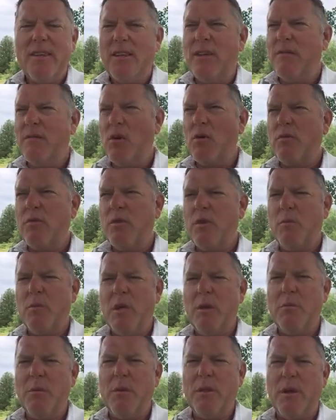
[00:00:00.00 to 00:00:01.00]
You vote for the
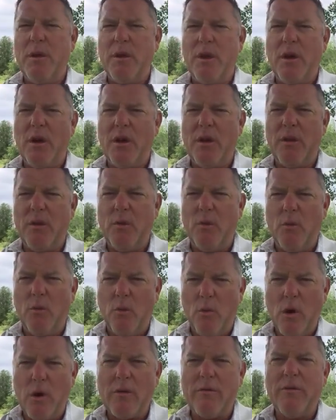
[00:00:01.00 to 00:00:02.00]
people that are going to
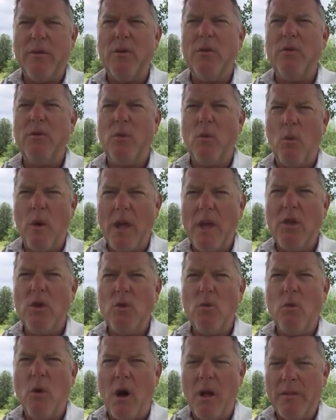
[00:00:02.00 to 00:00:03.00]
work for you the way you
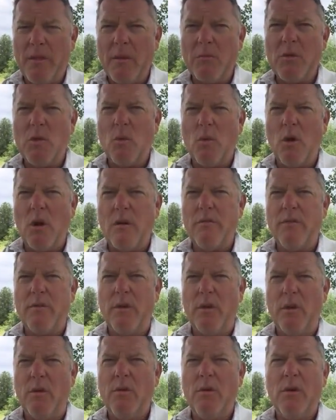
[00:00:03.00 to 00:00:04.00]
want them to work for
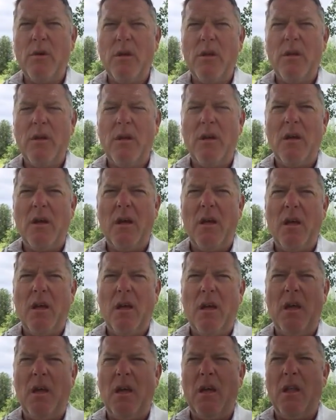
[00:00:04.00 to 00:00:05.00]
you.
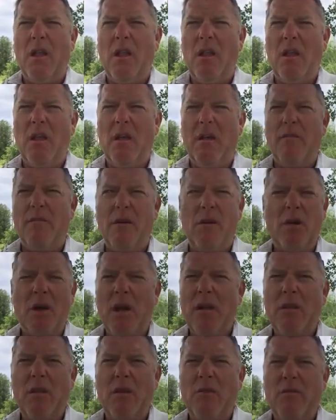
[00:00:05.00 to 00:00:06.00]
And if they're
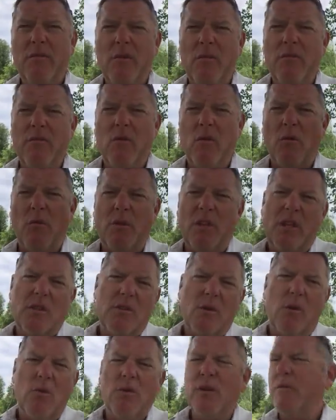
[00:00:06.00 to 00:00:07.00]
not, you don't vote for them. But that's
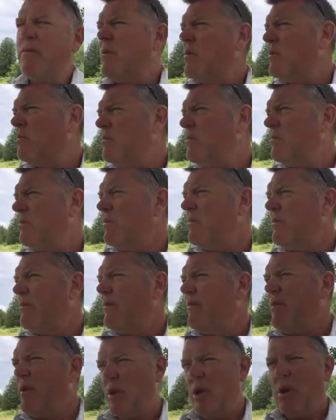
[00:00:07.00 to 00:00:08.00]
a whole different
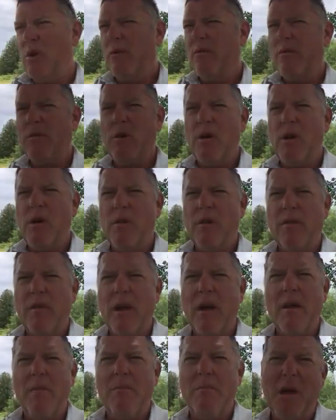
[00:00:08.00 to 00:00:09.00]
video for another
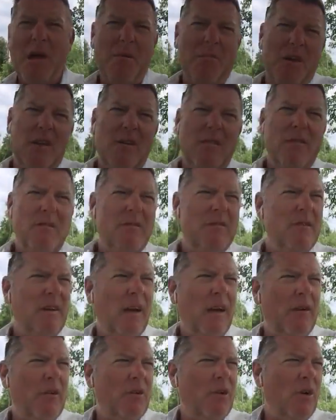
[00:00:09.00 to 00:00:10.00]
time, maybe.
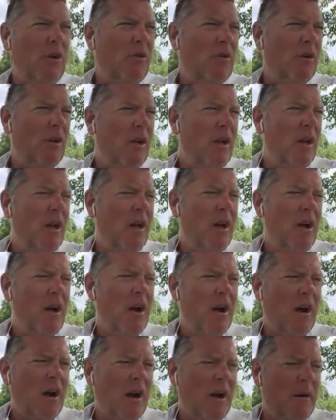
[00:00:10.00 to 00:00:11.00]
I don't know.
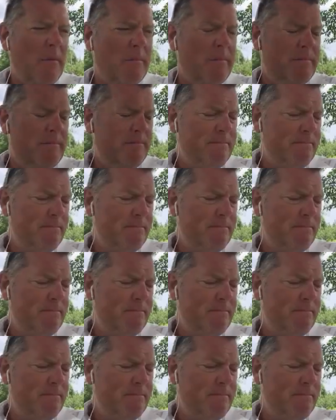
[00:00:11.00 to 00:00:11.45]
Um,